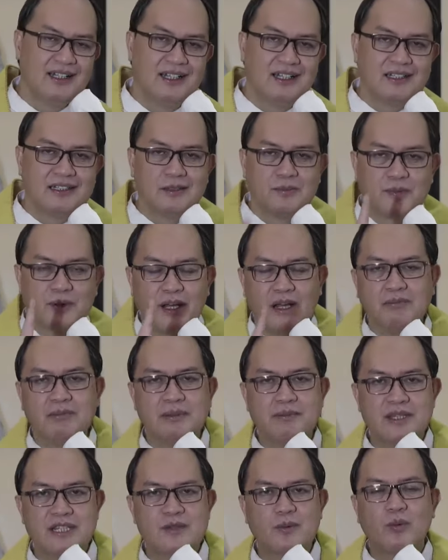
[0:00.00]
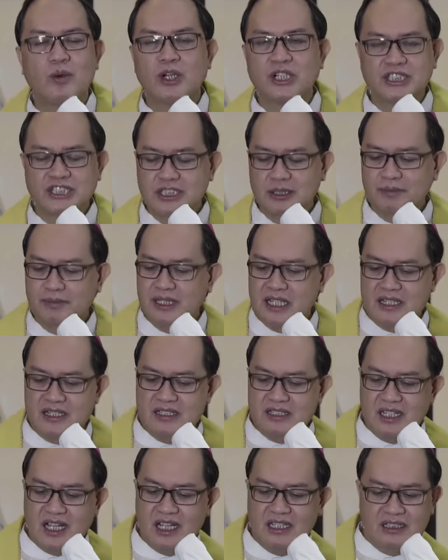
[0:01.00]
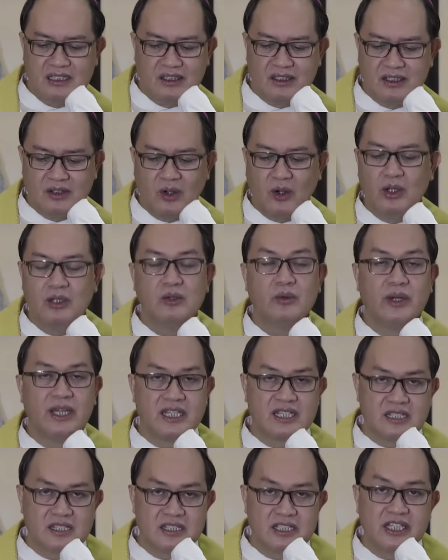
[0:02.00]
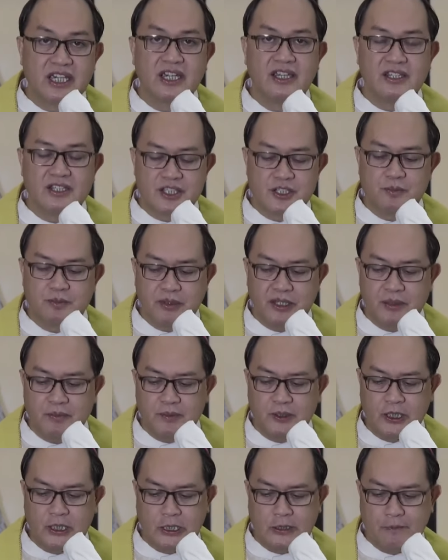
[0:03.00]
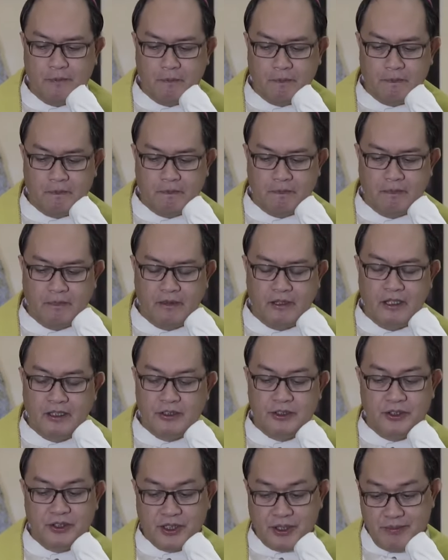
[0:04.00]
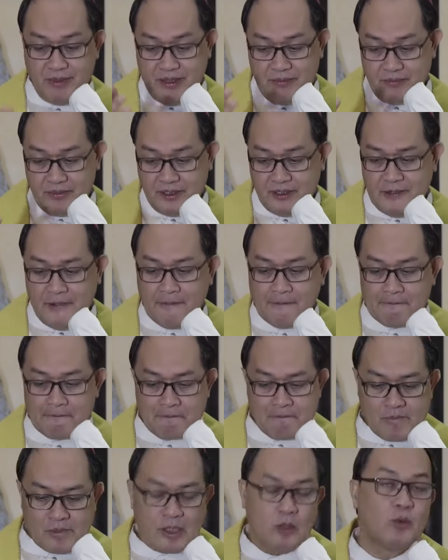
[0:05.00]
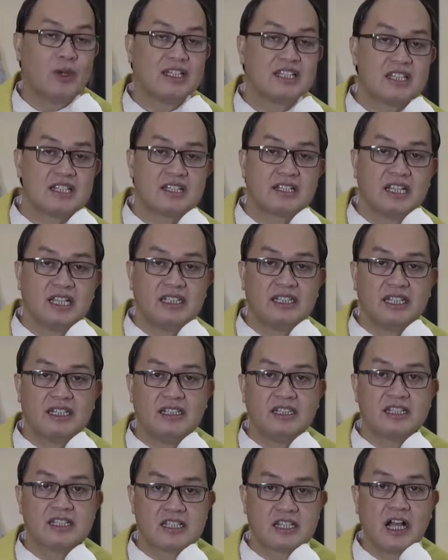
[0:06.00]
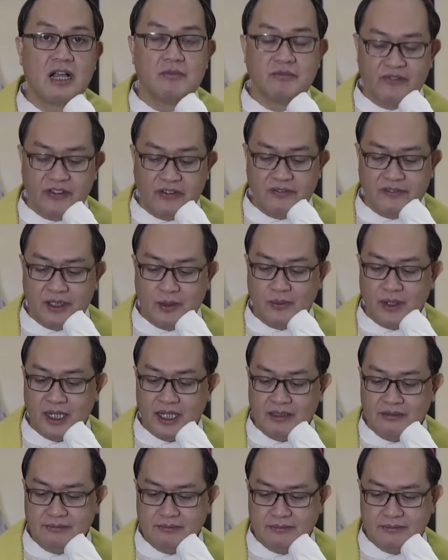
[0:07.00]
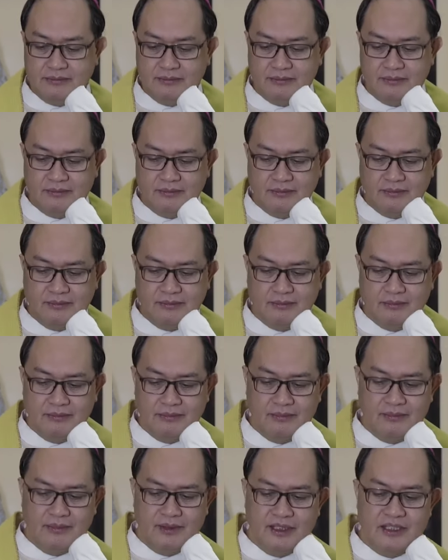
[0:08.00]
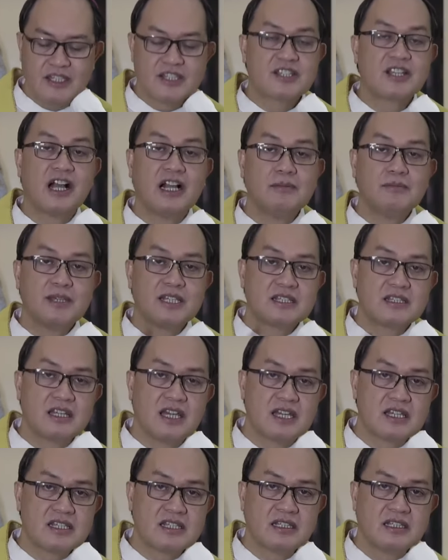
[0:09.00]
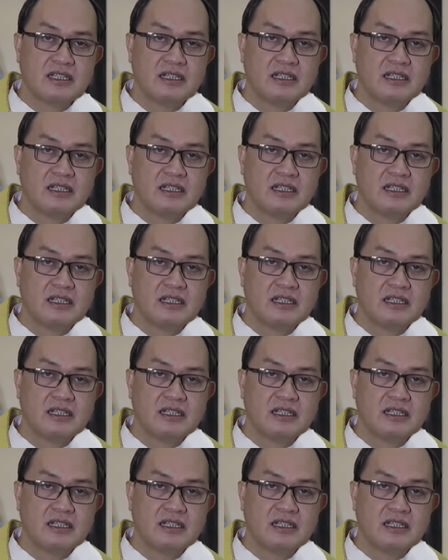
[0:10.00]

the problem is worship does not always change people. Do you remember what is written in Psalm 51? The psalmist says,